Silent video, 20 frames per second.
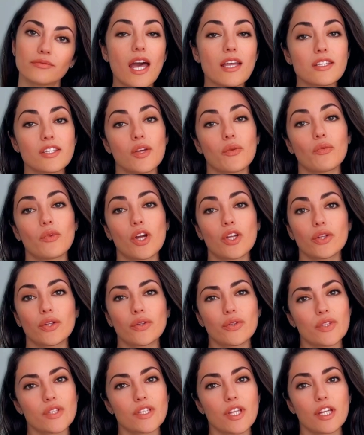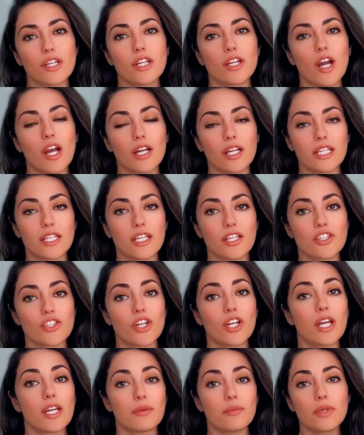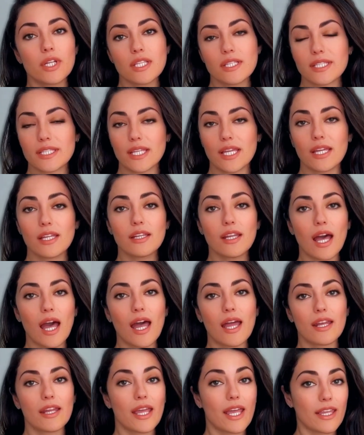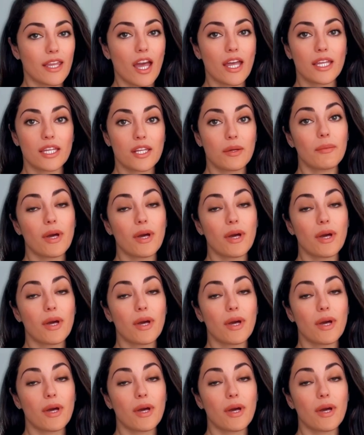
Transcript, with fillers: As someone who studied architecture at Princeton and AI at